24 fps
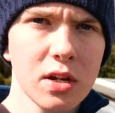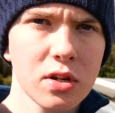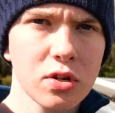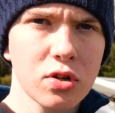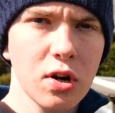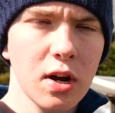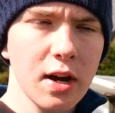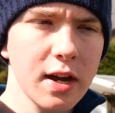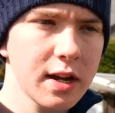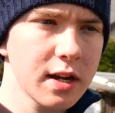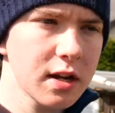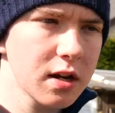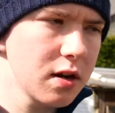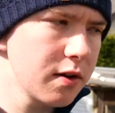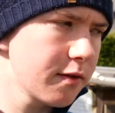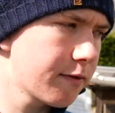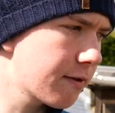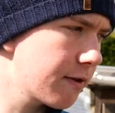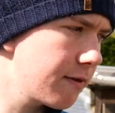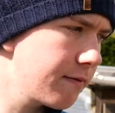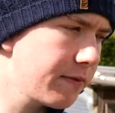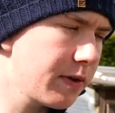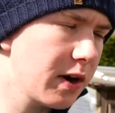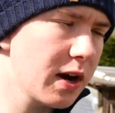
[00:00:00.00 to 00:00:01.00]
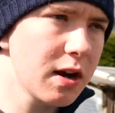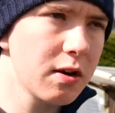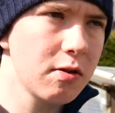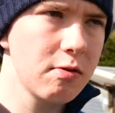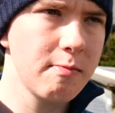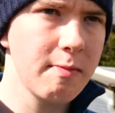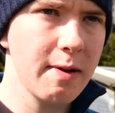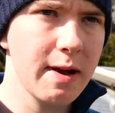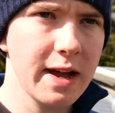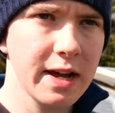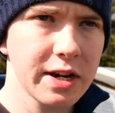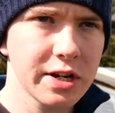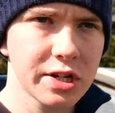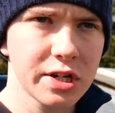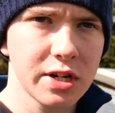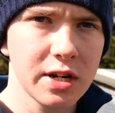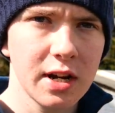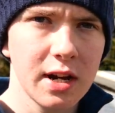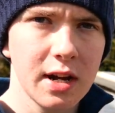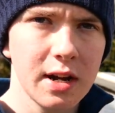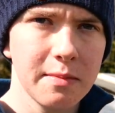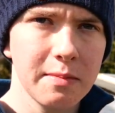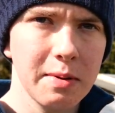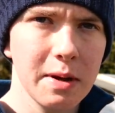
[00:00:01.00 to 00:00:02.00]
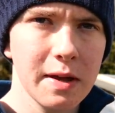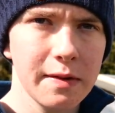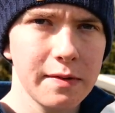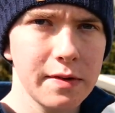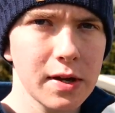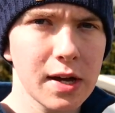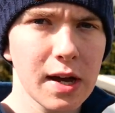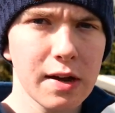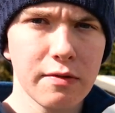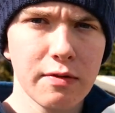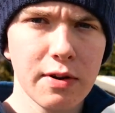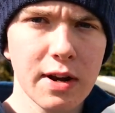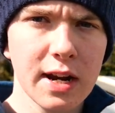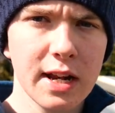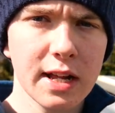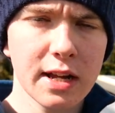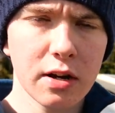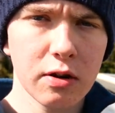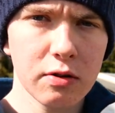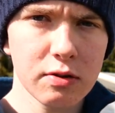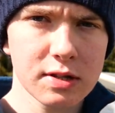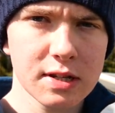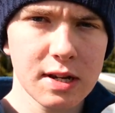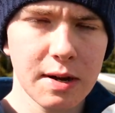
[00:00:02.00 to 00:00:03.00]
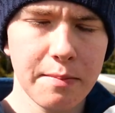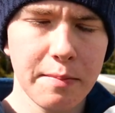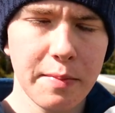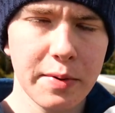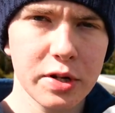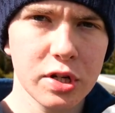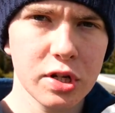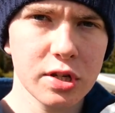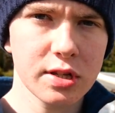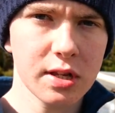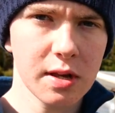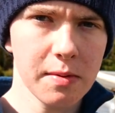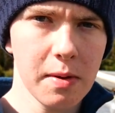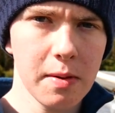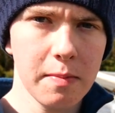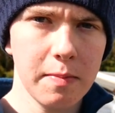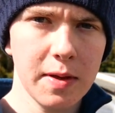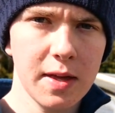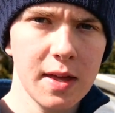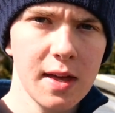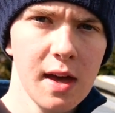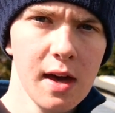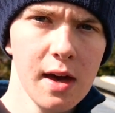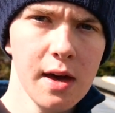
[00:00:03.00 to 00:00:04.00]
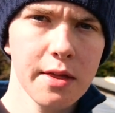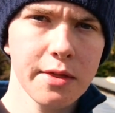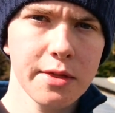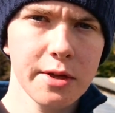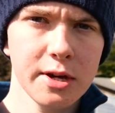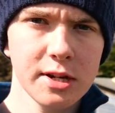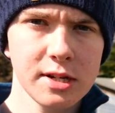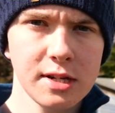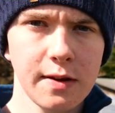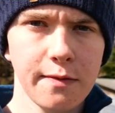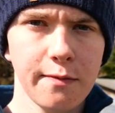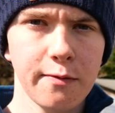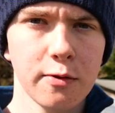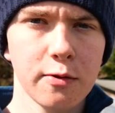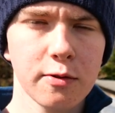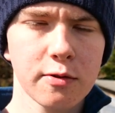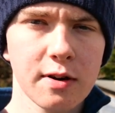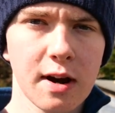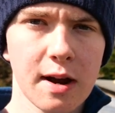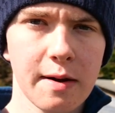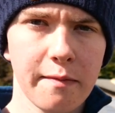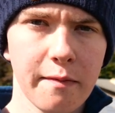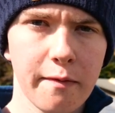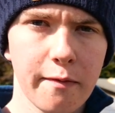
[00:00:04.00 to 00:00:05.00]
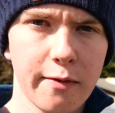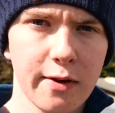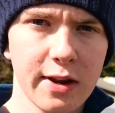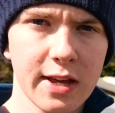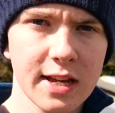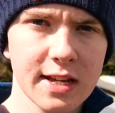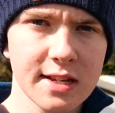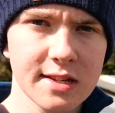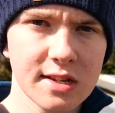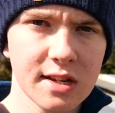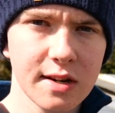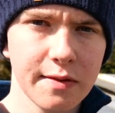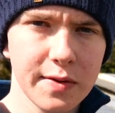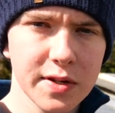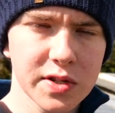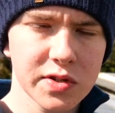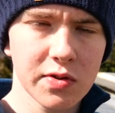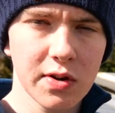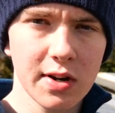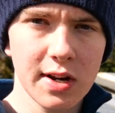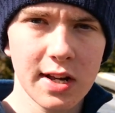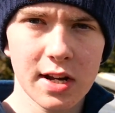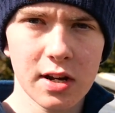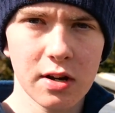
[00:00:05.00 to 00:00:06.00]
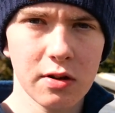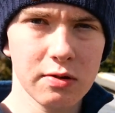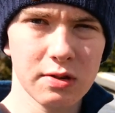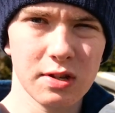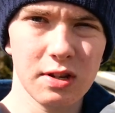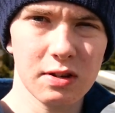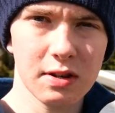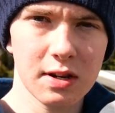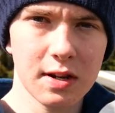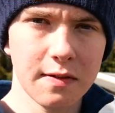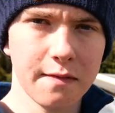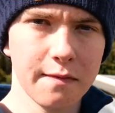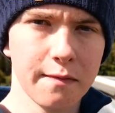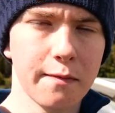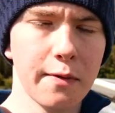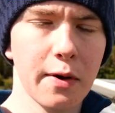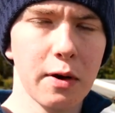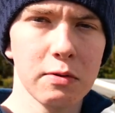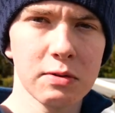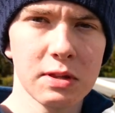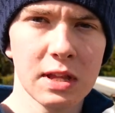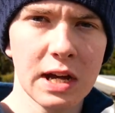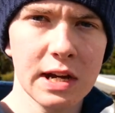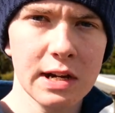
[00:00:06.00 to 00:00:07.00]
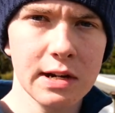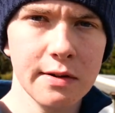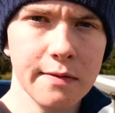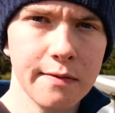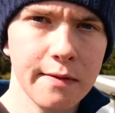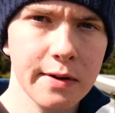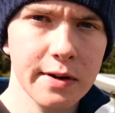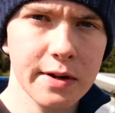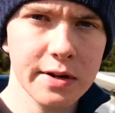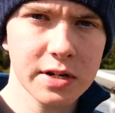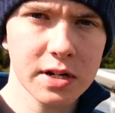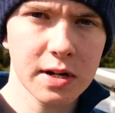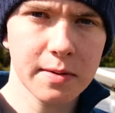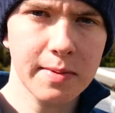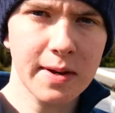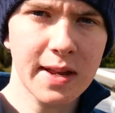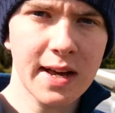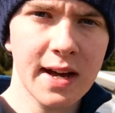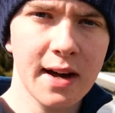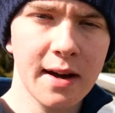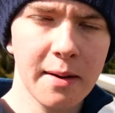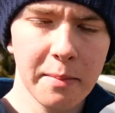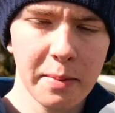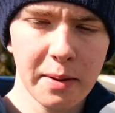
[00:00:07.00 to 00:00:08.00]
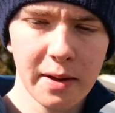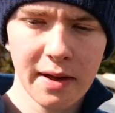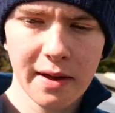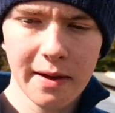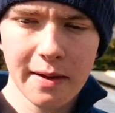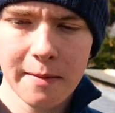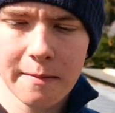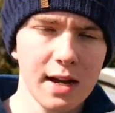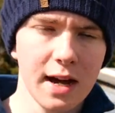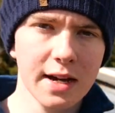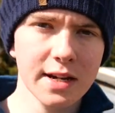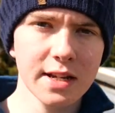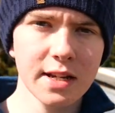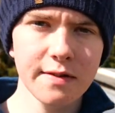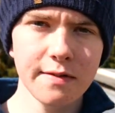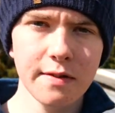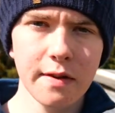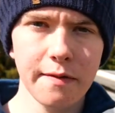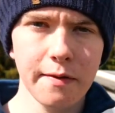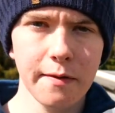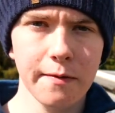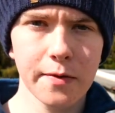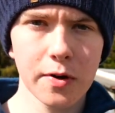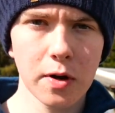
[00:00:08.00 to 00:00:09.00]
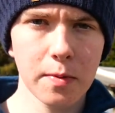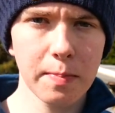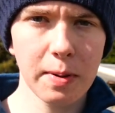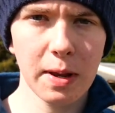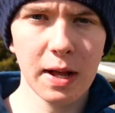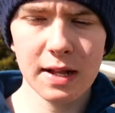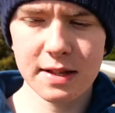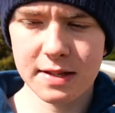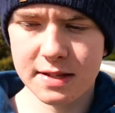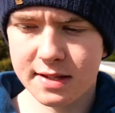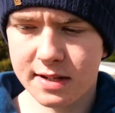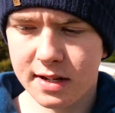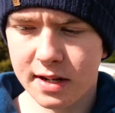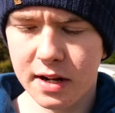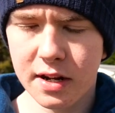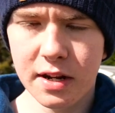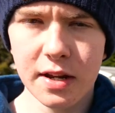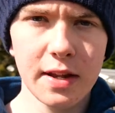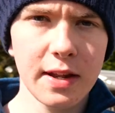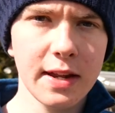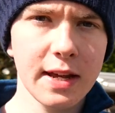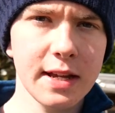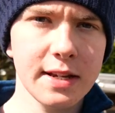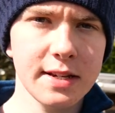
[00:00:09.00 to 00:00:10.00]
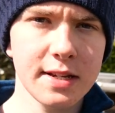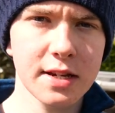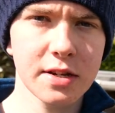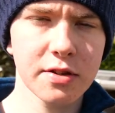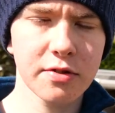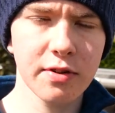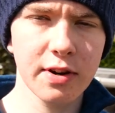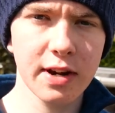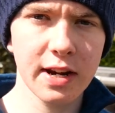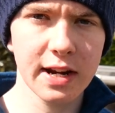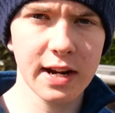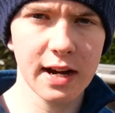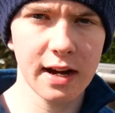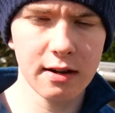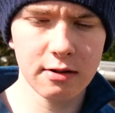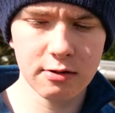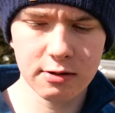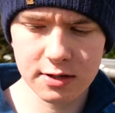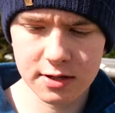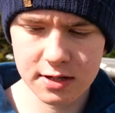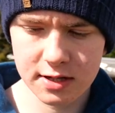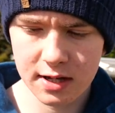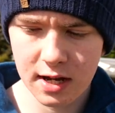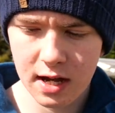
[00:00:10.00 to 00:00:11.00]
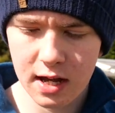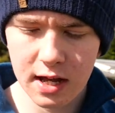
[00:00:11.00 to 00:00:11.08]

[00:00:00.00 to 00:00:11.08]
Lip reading: try and go for Enviromesh, but if you get really cold temperatures, there may be 34 gram fleece, and if it's really cold you can even fold that over and double it up. And even if you've got plants in an unheated greenhouse,